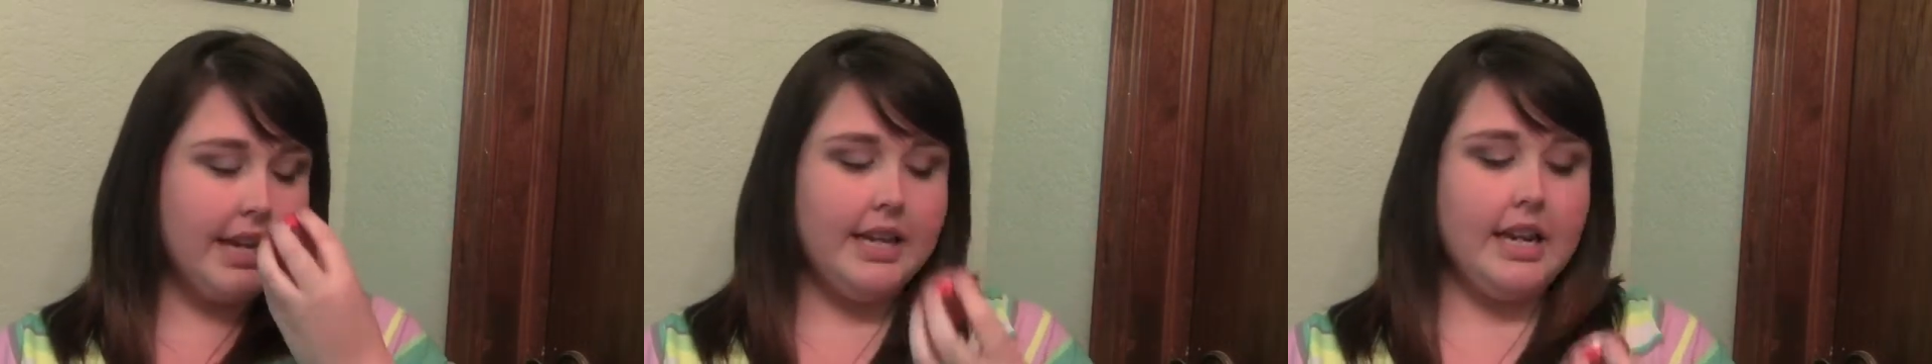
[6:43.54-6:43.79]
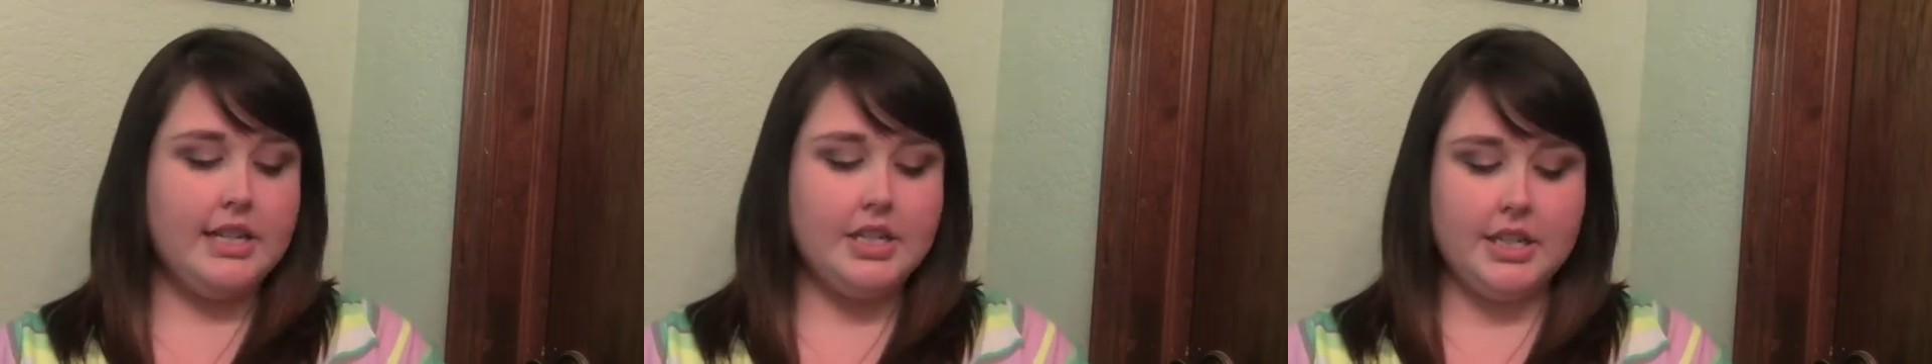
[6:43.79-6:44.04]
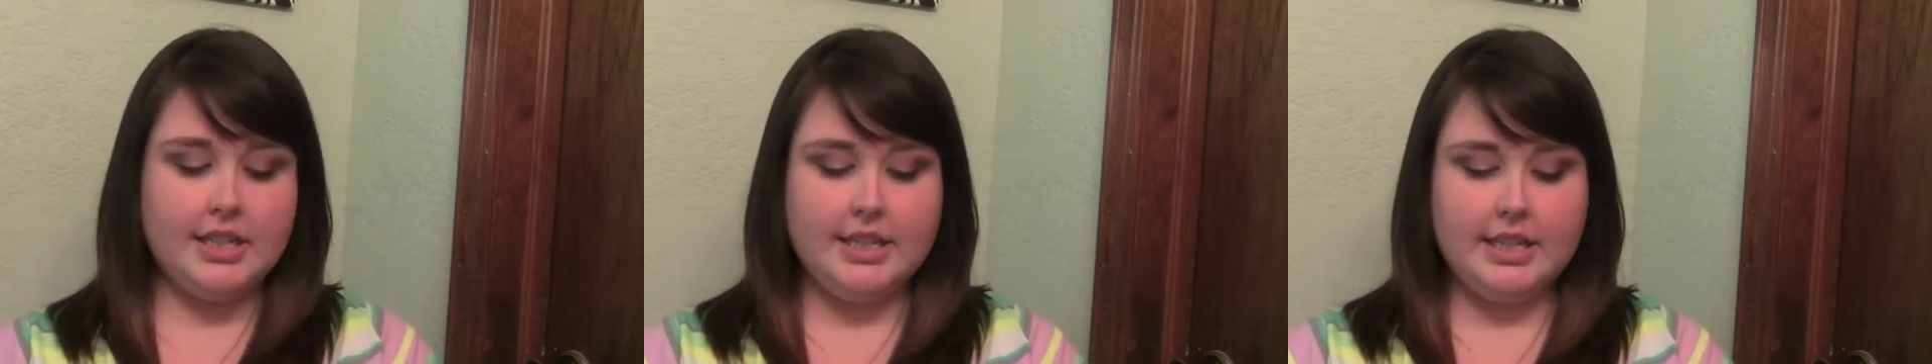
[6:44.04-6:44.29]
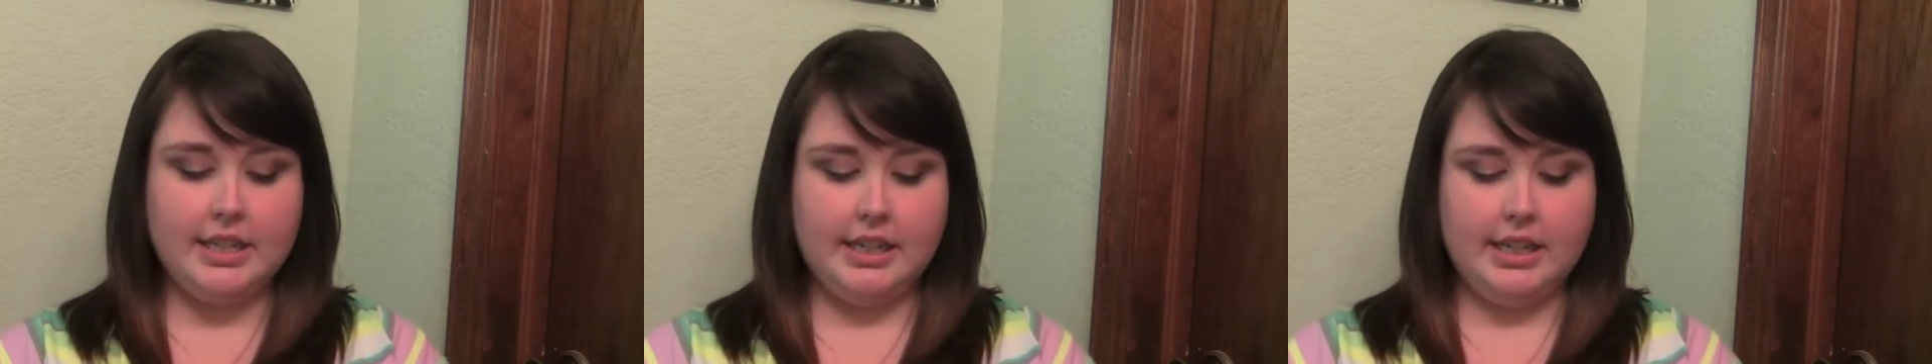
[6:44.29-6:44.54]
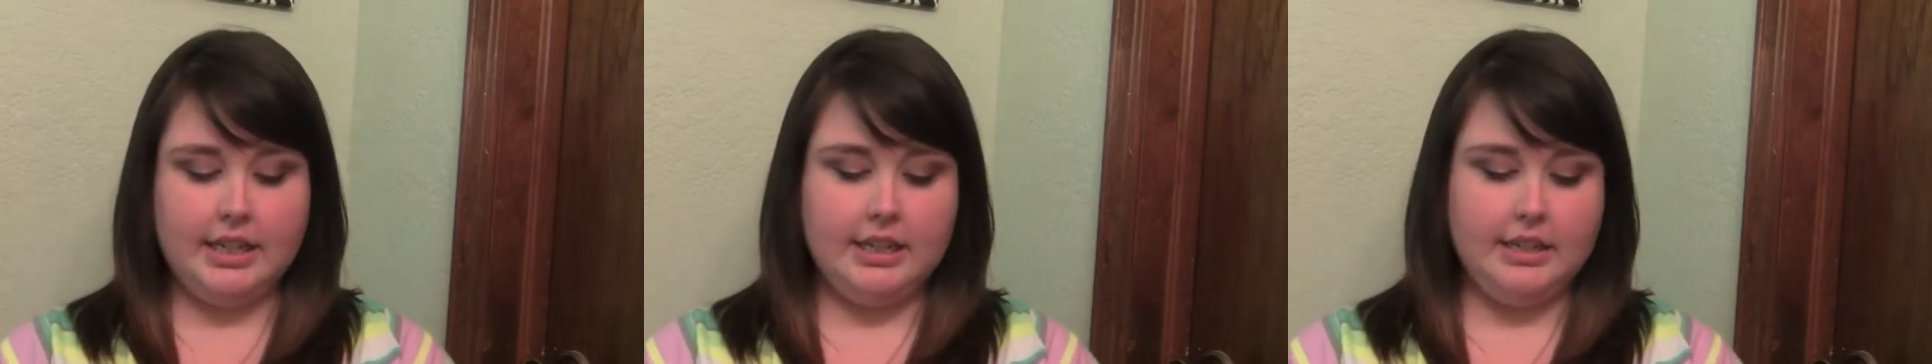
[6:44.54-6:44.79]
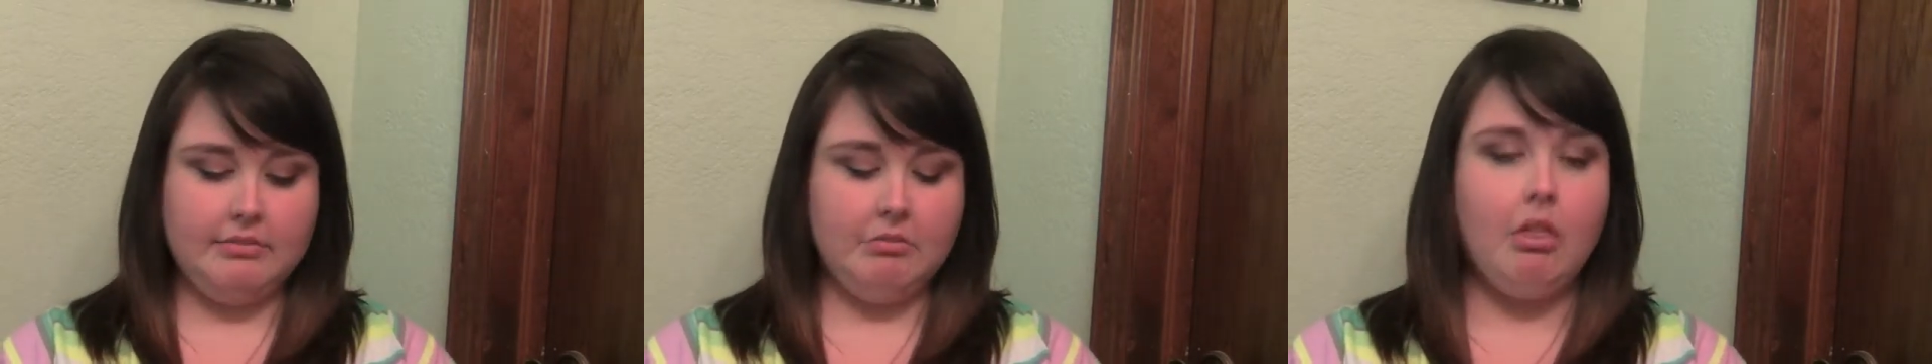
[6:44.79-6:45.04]
And I just like,
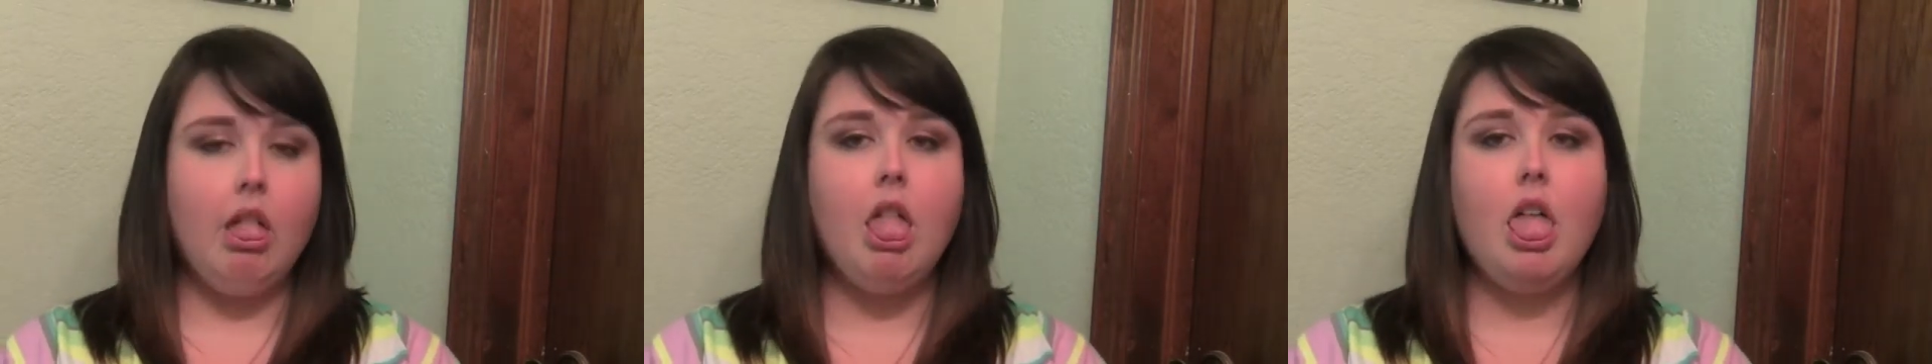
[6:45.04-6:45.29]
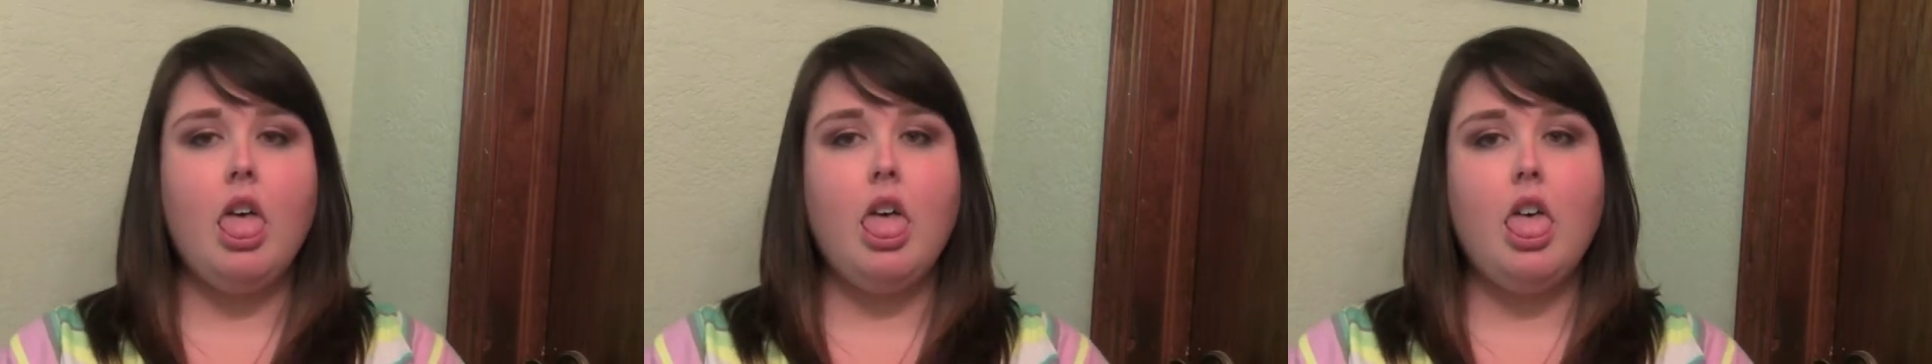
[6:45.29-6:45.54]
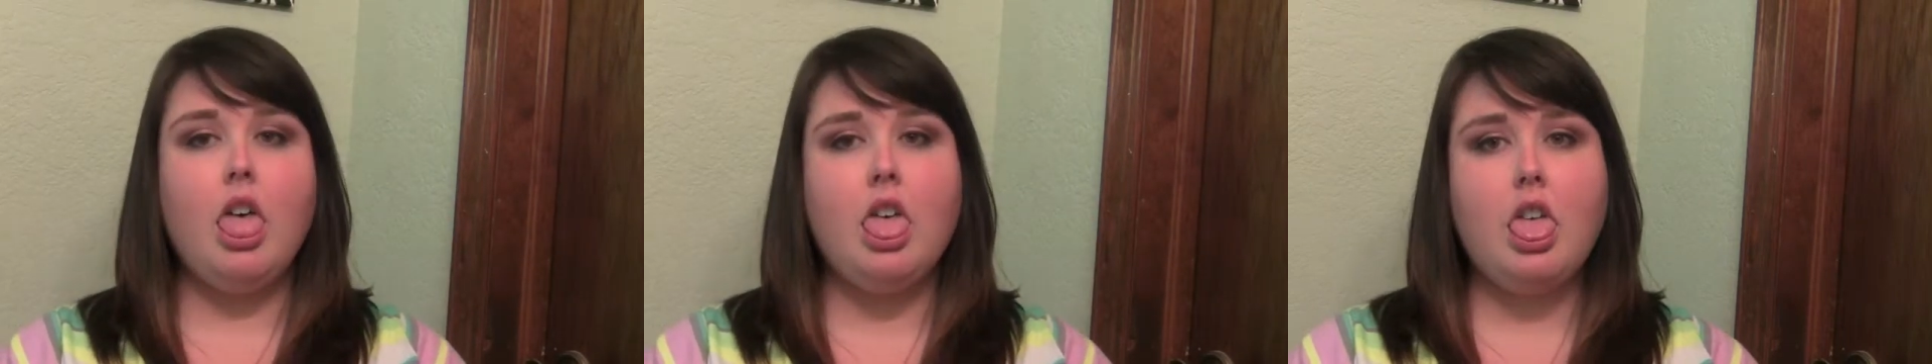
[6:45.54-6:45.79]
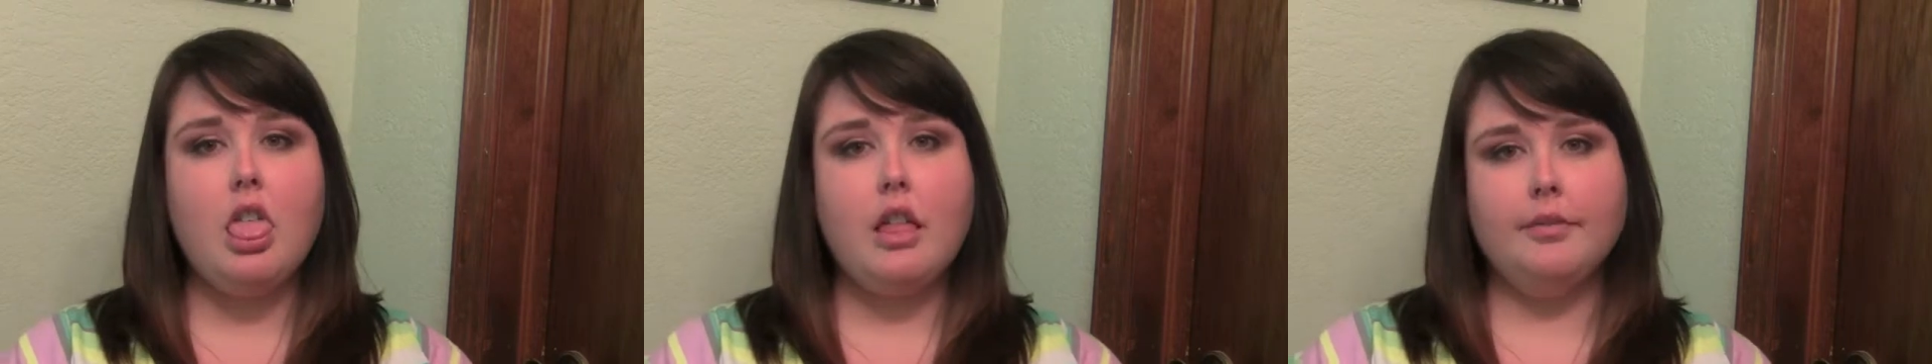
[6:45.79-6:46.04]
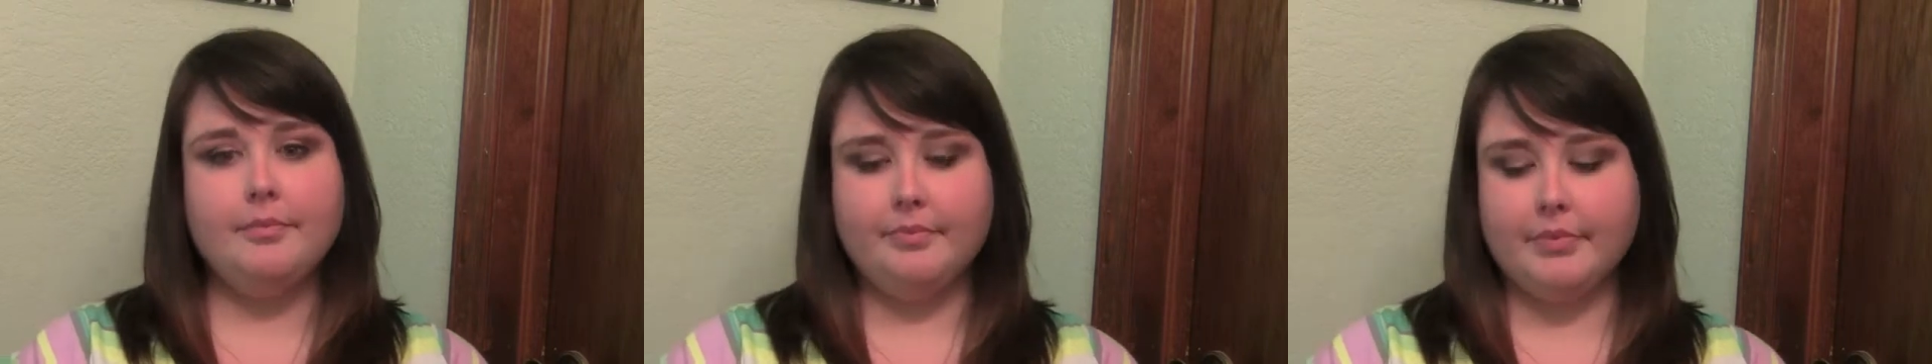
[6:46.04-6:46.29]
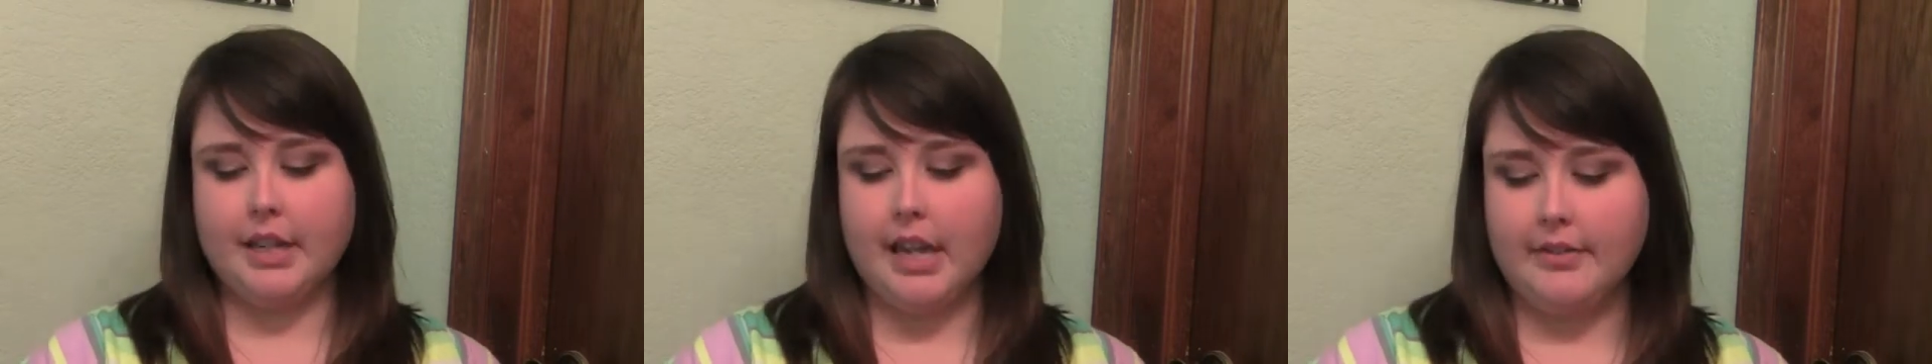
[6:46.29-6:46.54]

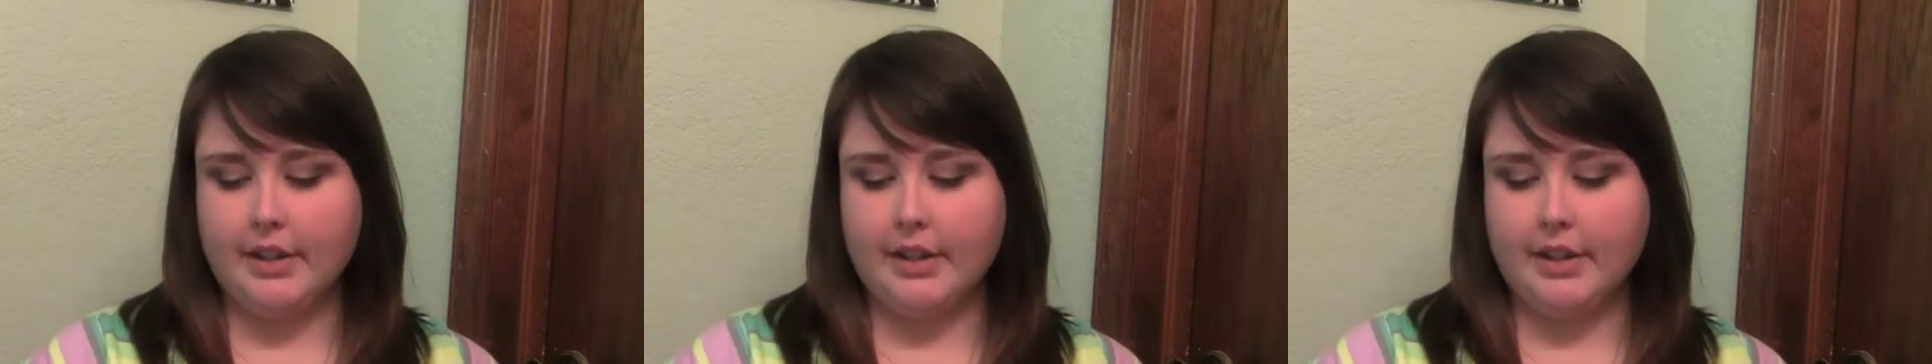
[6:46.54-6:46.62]
I